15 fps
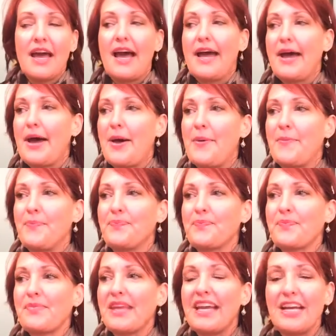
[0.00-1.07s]
Um,
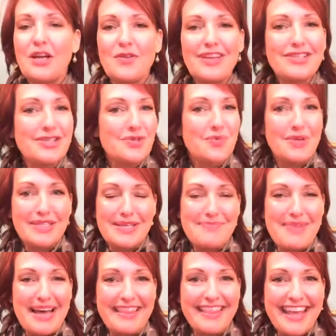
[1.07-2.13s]
and I know that's just once a
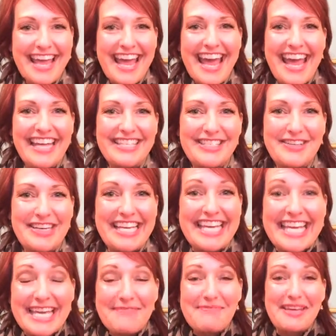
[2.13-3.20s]
month. And so to
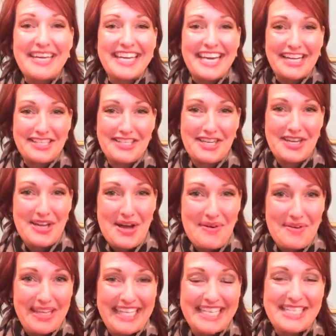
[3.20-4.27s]
keep the connection
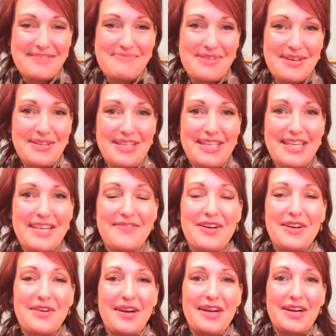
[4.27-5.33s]
going and to build an even
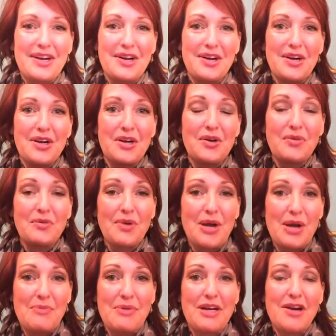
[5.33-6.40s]
greater
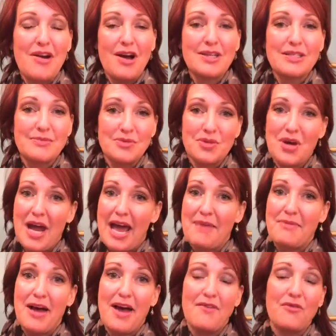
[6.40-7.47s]
group and an awesome tribe
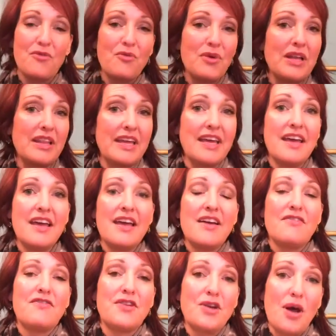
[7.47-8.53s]
of really
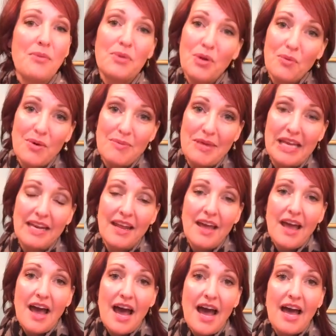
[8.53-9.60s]
phenomenal women,
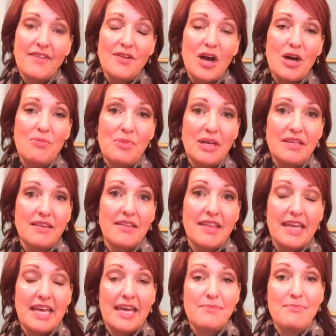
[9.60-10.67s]
I've opened
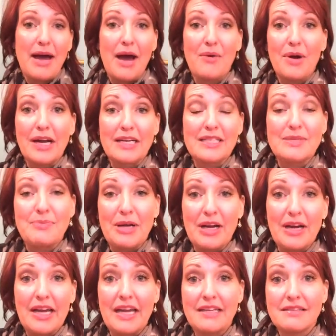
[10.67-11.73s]
the Empower
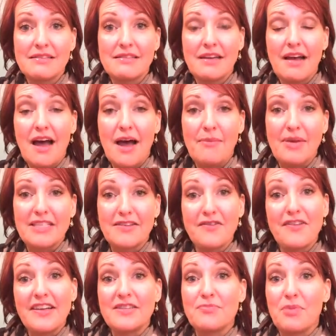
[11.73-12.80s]
Experience um, as a
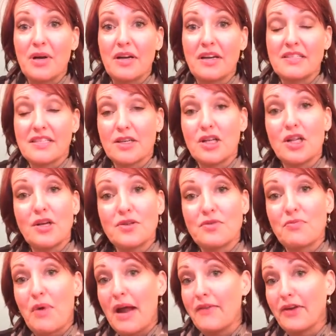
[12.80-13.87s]
Facebook, as a
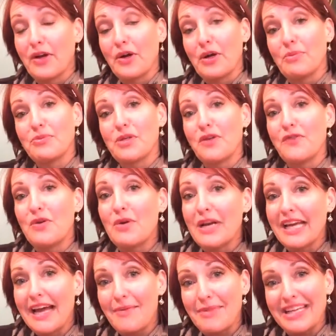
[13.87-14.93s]
closed private group. So if you want
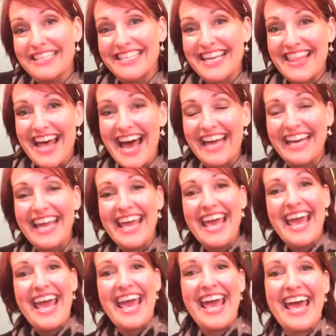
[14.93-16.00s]
to come into that
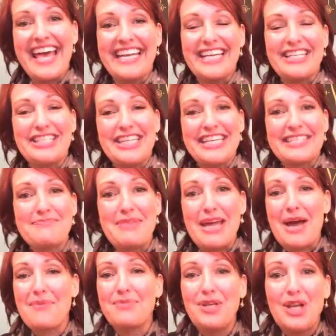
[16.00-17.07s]
and just
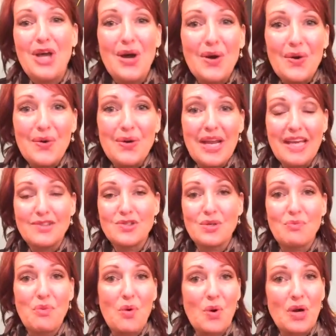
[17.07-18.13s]
become known and
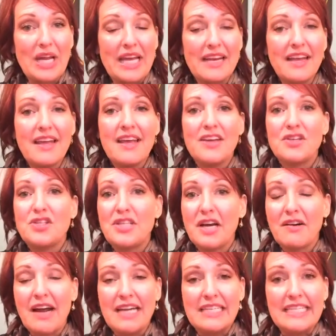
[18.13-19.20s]
supported.
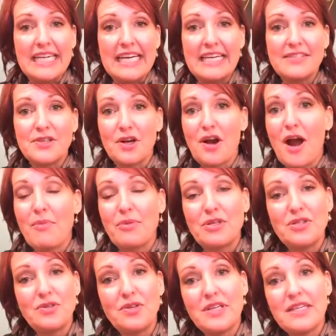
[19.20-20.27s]
Share ideas. There are
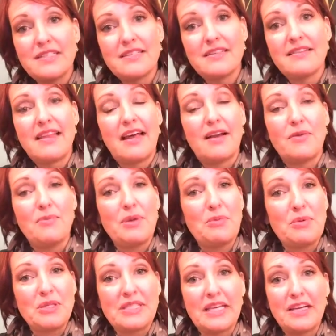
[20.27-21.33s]
opportunities that'll be
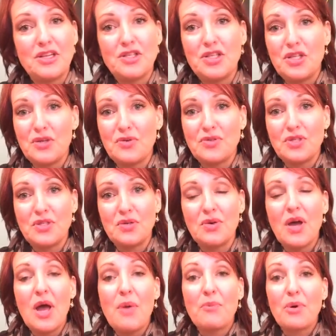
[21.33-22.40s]
presented to to
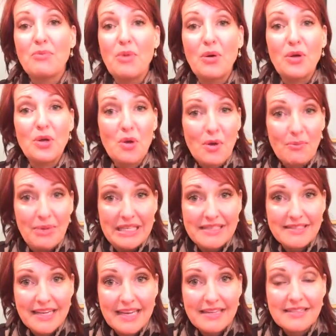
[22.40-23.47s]
promote your
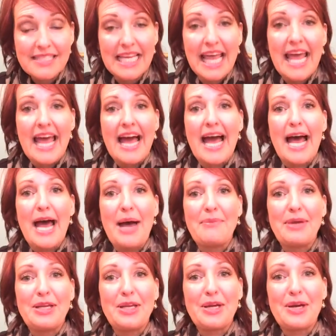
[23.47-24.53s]
business um,
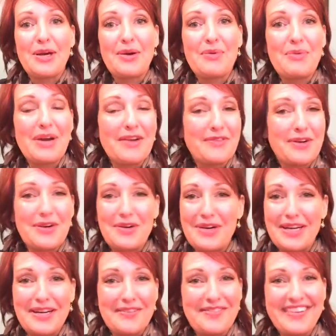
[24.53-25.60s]
and your whatever
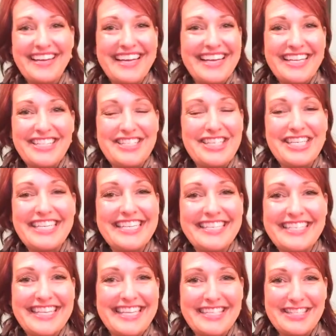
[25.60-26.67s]
creative
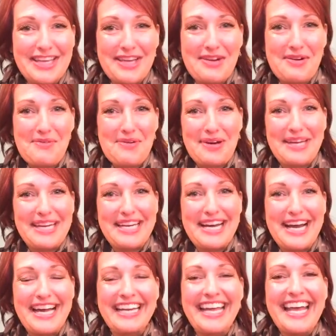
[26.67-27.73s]
genius things that you're working
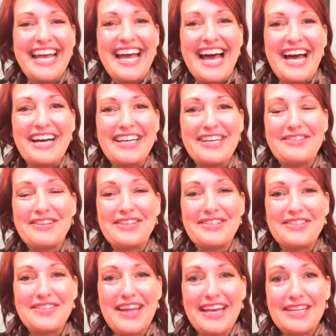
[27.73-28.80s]
on. Uh, you can
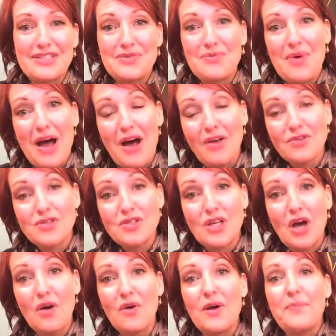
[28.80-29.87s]
do that as well.
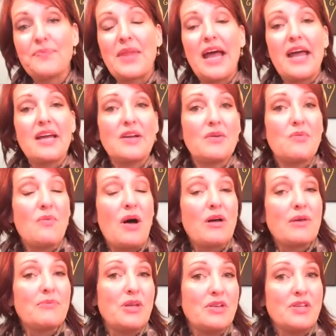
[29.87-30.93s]
So I
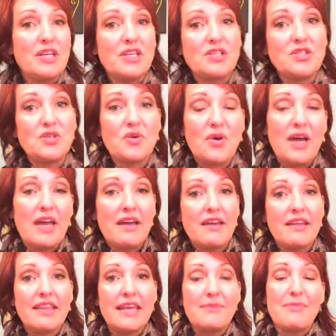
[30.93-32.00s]
welcome you to enjoy
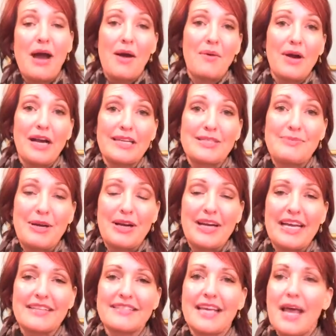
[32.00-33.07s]
the Empower
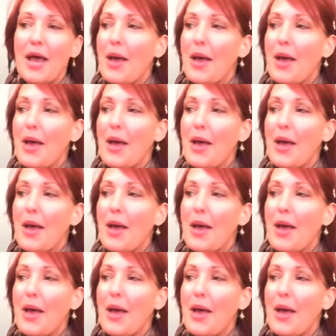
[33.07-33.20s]
experience.